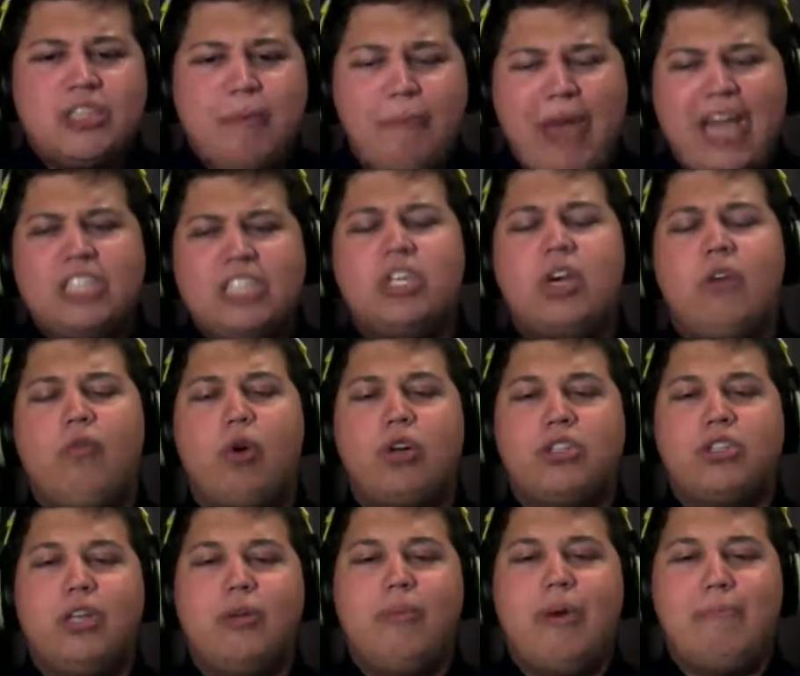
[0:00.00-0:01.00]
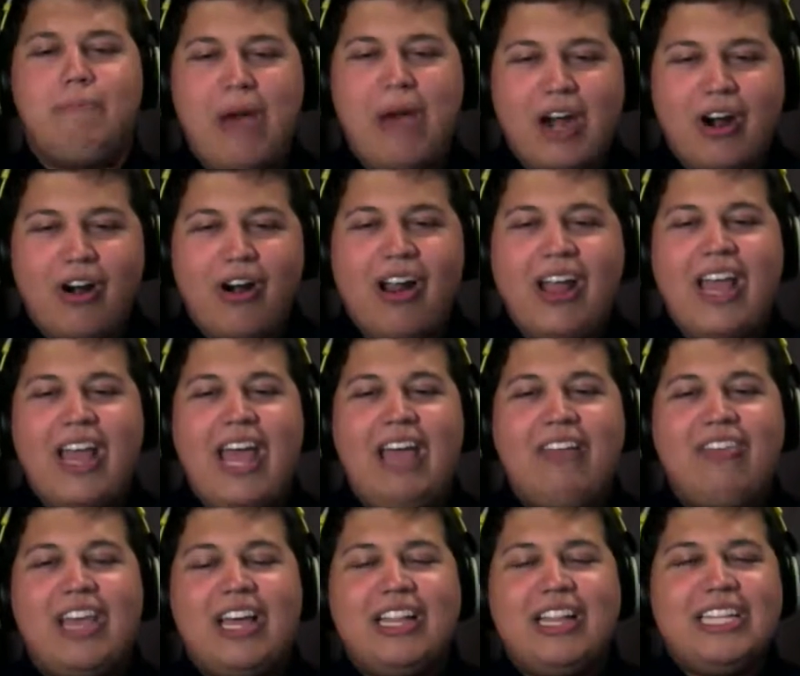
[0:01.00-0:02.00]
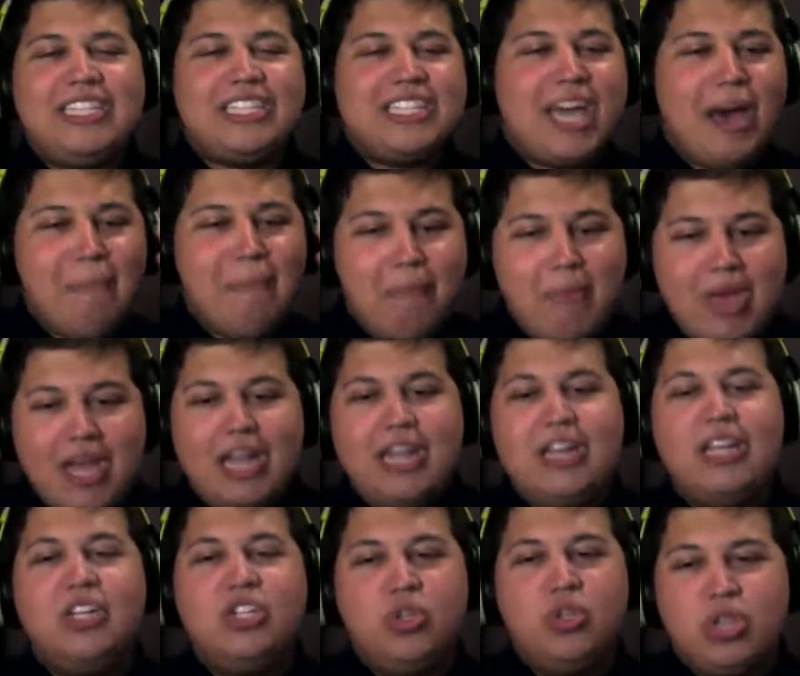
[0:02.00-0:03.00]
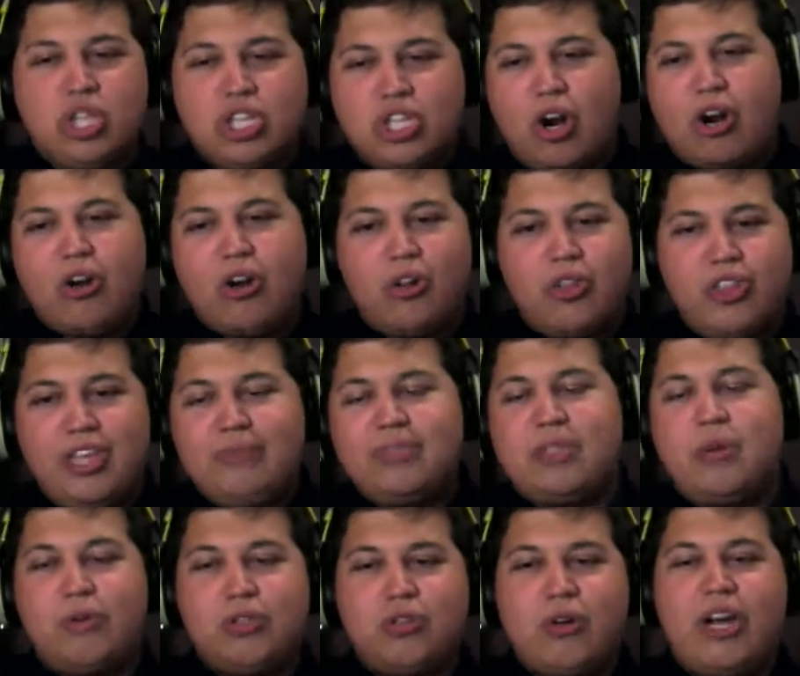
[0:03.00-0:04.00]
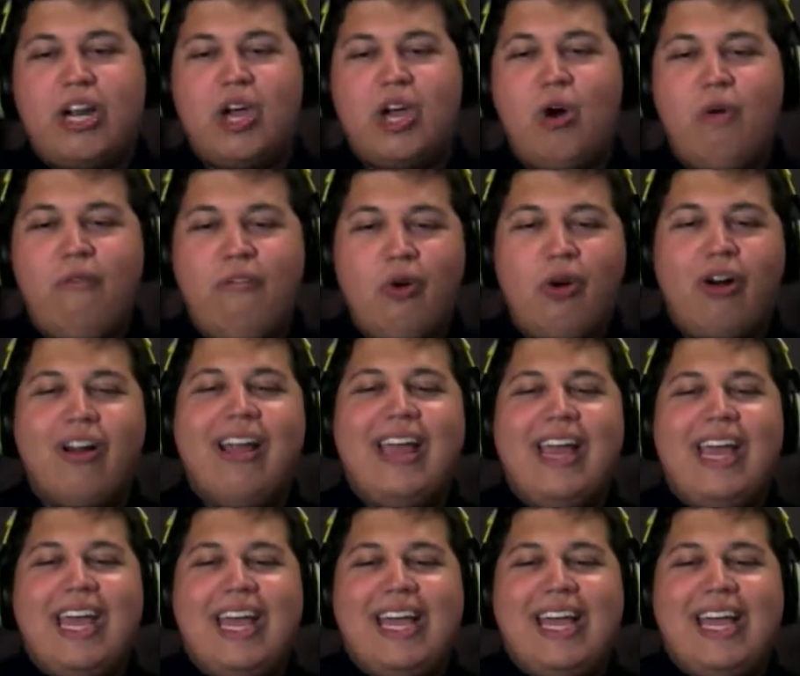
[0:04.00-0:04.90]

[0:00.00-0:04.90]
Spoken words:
the pace could have worked a little bit better if they at least committed to the darker themes they were trying to go for,